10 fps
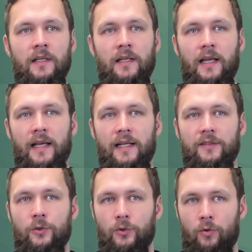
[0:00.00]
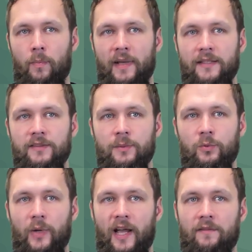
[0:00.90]
And as control
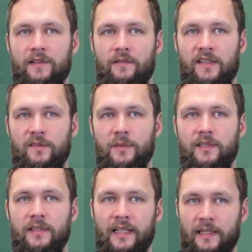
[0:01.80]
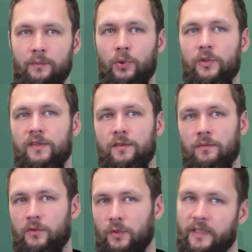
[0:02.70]
mechanisms, we have investment inputs,
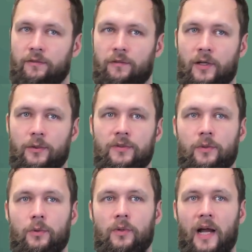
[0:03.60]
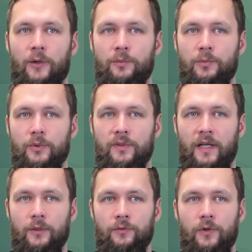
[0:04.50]
so inflows, or outputs,
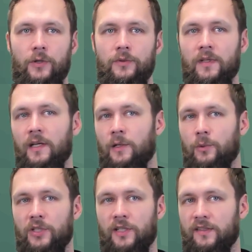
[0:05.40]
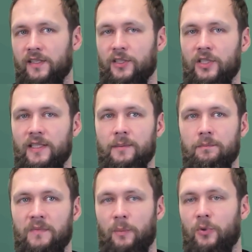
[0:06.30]
outflows, which are essentially
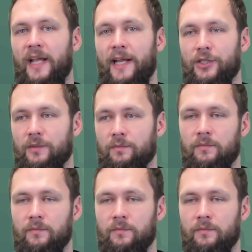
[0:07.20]
depreciation.